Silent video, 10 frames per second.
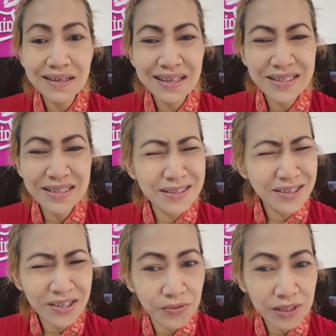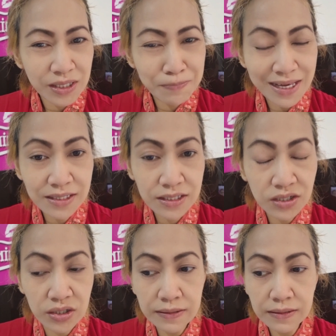is not really based
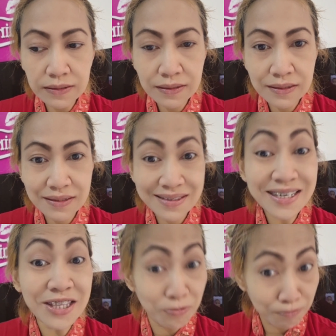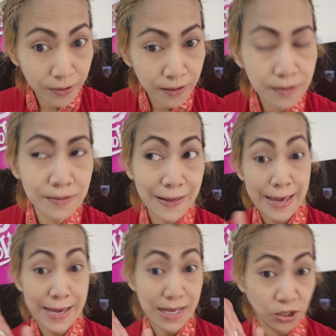on the number, the
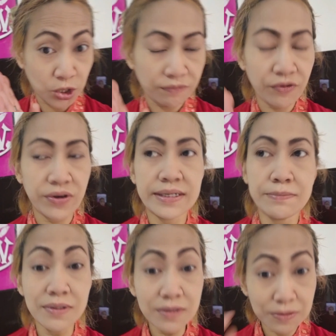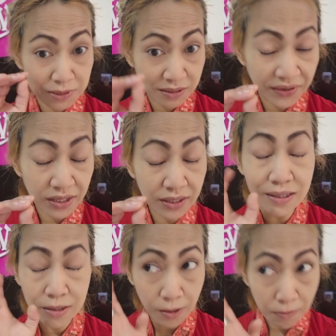age, for example, specifically the
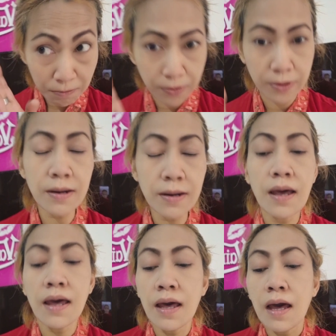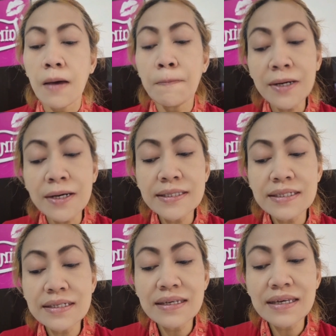number, but
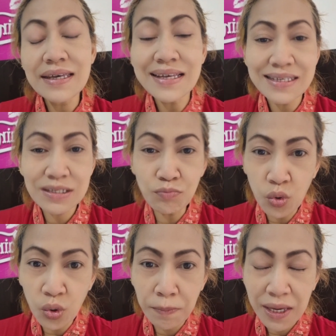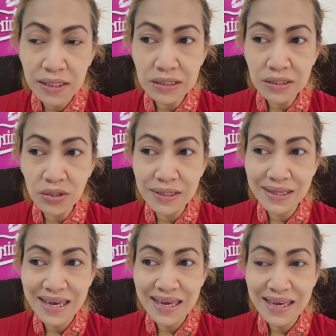it is more based on
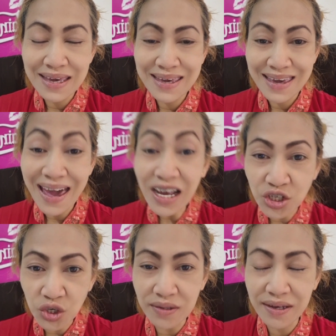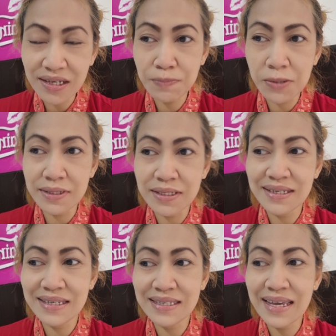the actual
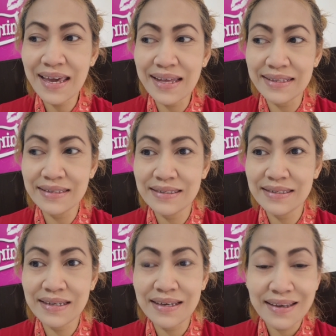experiences and